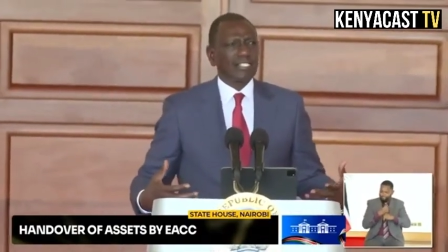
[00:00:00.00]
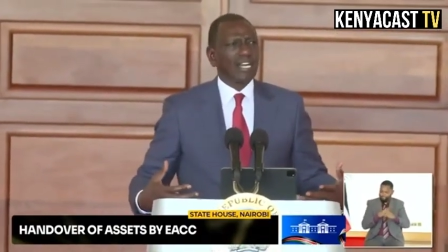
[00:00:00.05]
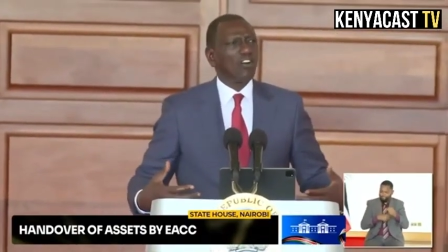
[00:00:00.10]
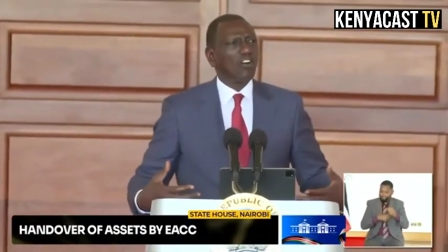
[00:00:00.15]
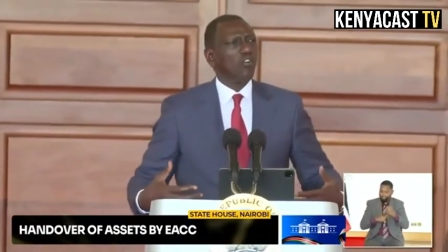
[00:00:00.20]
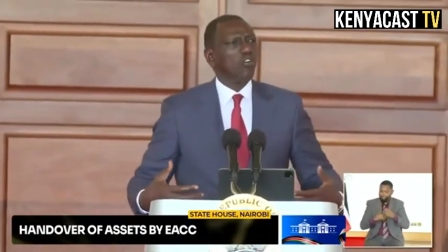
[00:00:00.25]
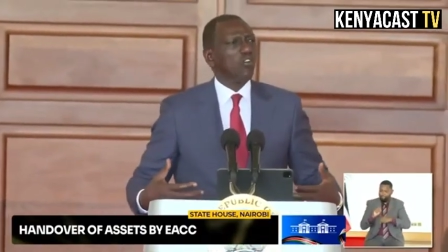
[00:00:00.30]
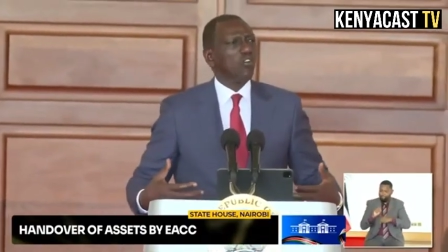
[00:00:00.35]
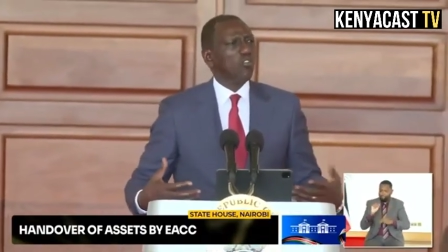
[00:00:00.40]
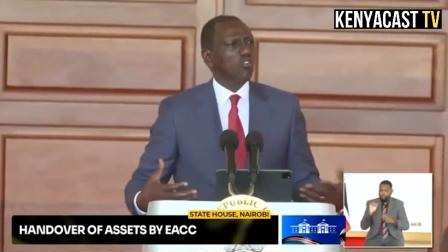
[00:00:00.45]
a
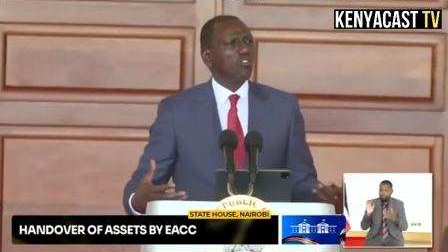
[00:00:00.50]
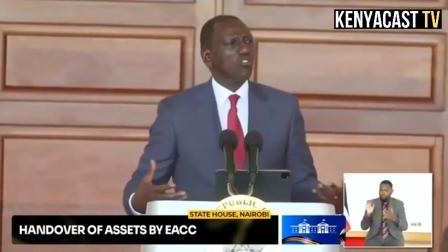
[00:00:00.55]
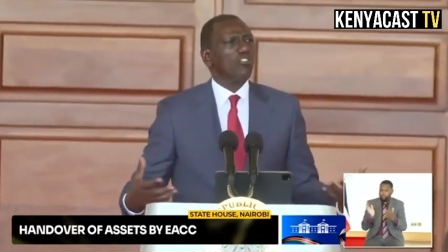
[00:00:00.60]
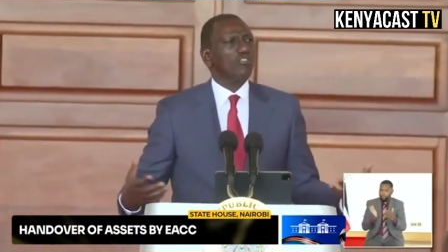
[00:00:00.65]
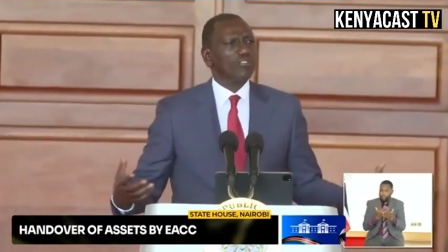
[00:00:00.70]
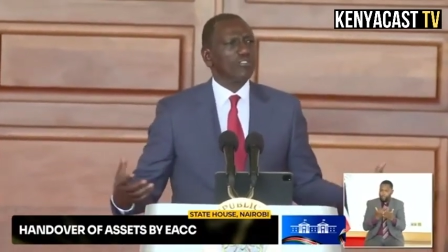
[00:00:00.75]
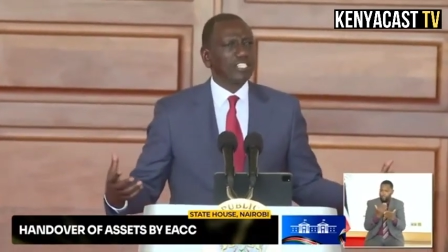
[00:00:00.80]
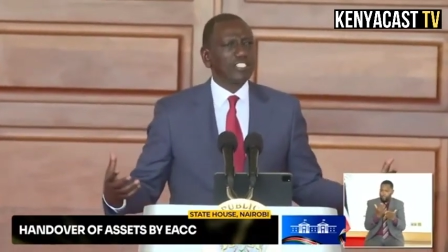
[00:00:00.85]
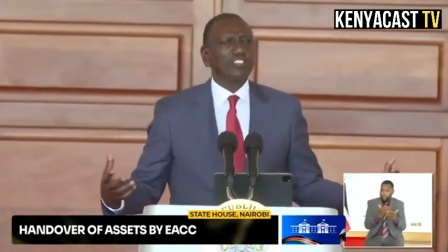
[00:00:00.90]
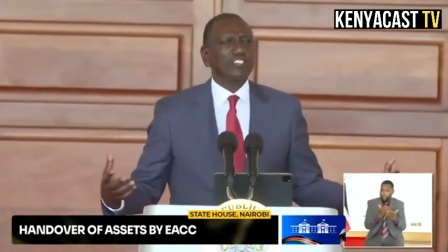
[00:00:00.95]
whole
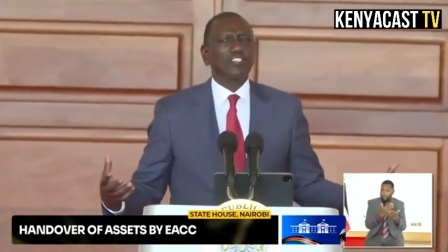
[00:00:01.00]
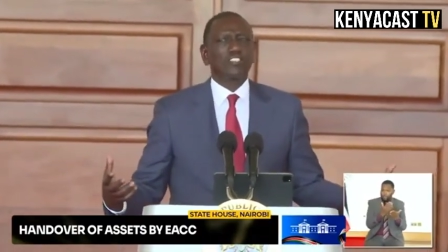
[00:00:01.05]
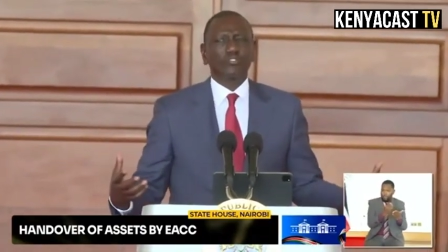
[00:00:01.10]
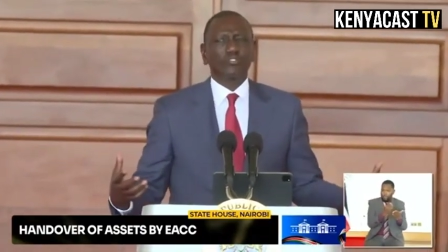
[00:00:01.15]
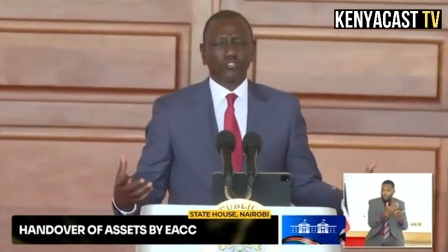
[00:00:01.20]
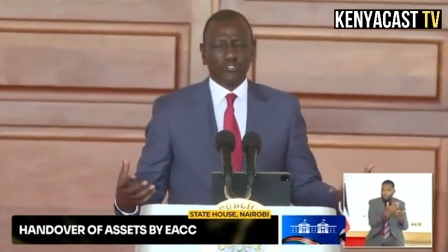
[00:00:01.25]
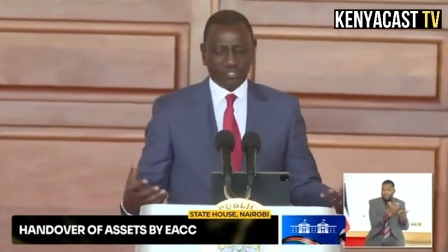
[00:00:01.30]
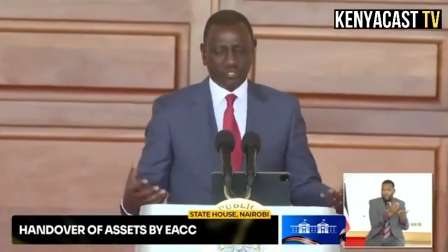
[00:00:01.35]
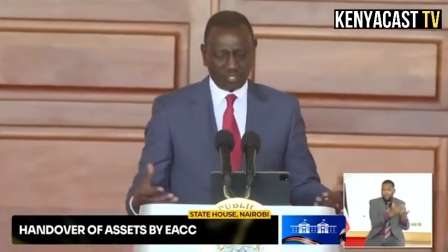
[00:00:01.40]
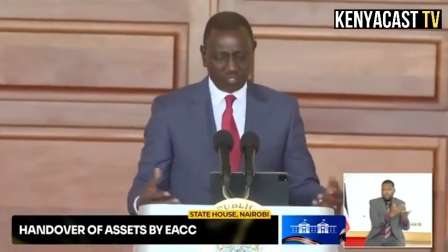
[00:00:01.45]
of
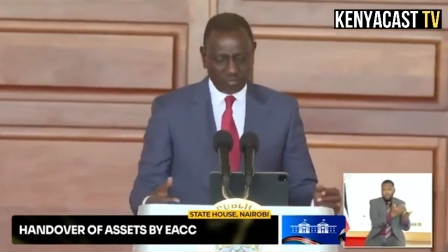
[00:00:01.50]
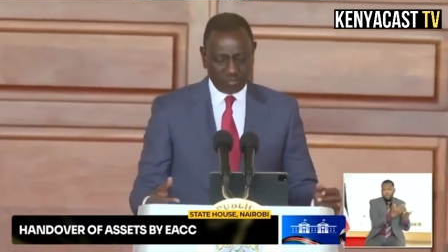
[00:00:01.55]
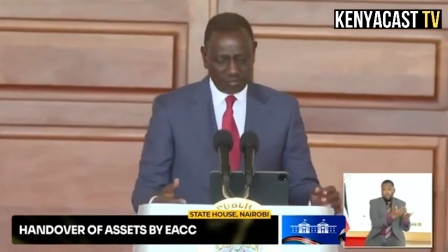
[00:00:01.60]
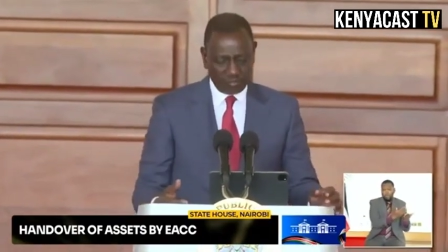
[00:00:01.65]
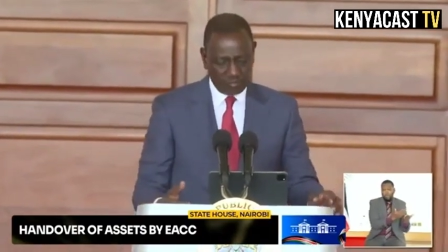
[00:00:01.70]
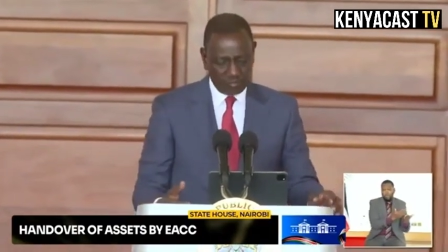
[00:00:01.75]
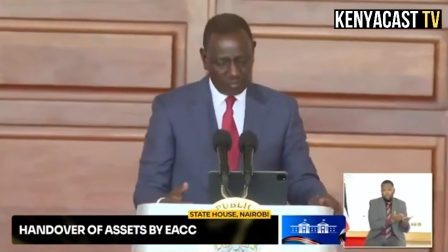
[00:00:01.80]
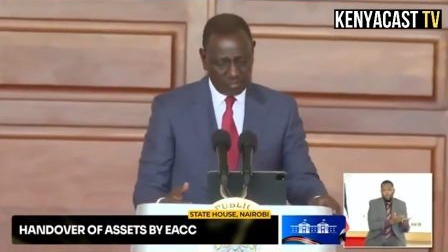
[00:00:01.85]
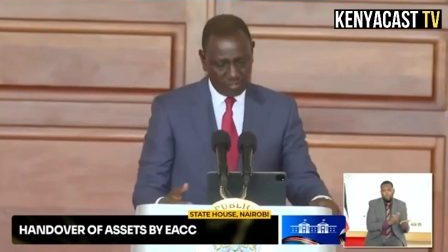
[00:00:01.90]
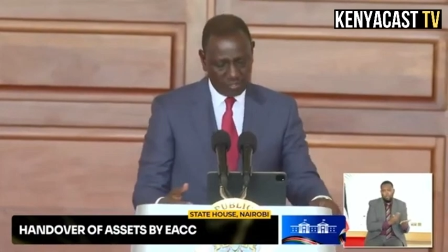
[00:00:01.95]
institution
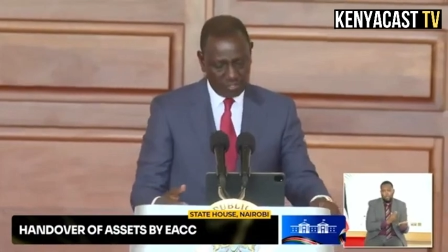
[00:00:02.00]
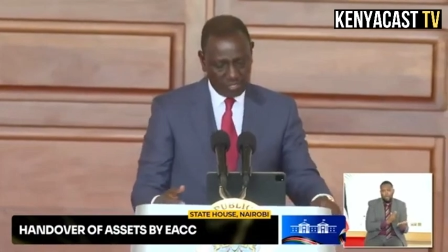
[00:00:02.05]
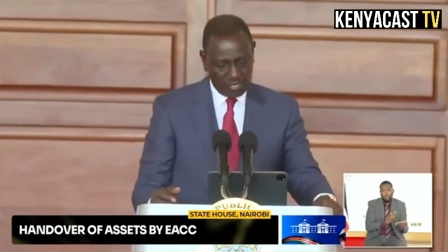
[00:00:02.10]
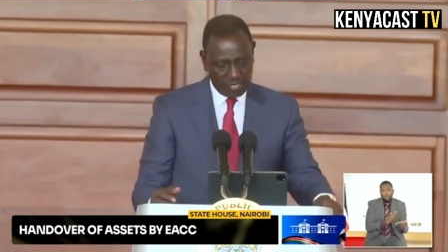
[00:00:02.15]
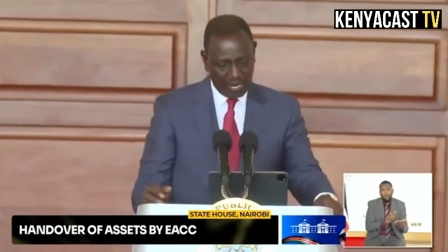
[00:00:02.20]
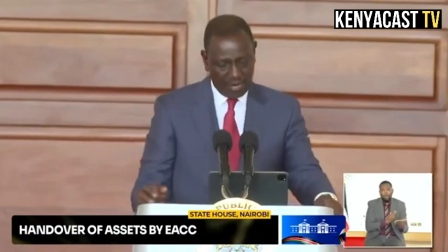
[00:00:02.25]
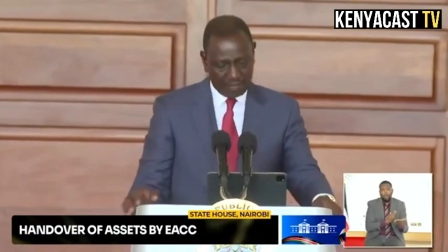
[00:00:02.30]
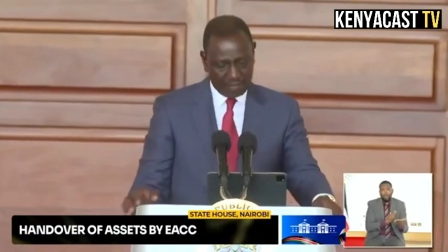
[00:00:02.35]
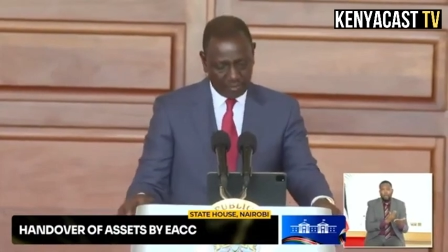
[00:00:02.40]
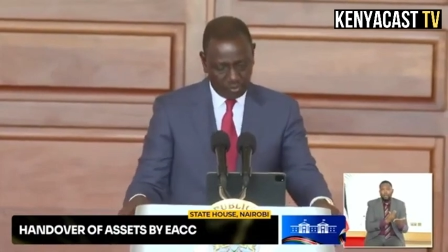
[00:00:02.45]

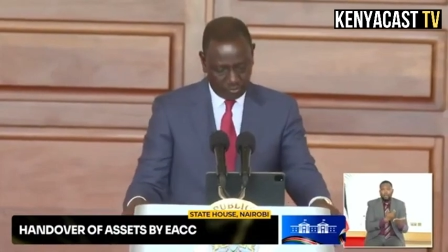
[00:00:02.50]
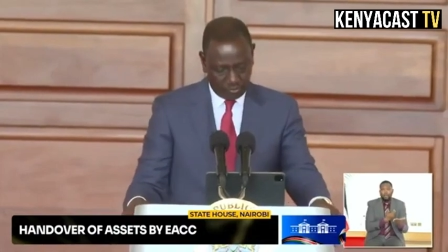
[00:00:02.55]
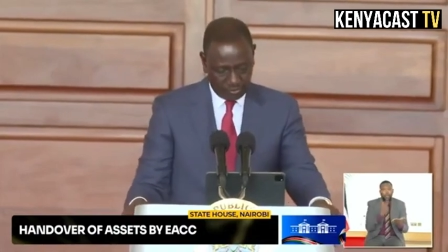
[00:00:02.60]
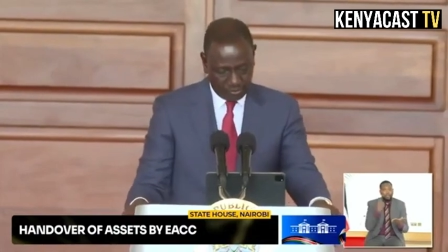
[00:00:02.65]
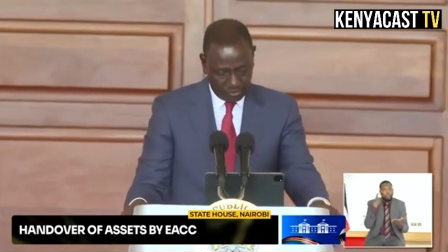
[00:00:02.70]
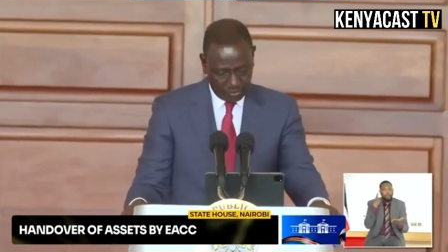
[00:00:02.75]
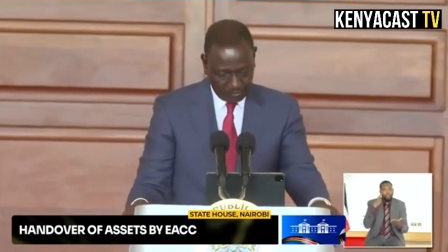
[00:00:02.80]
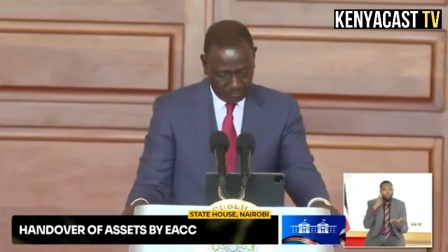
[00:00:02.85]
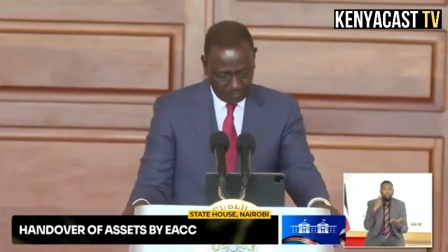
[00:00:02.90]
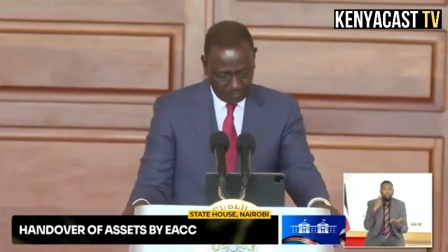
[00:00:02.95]
approach.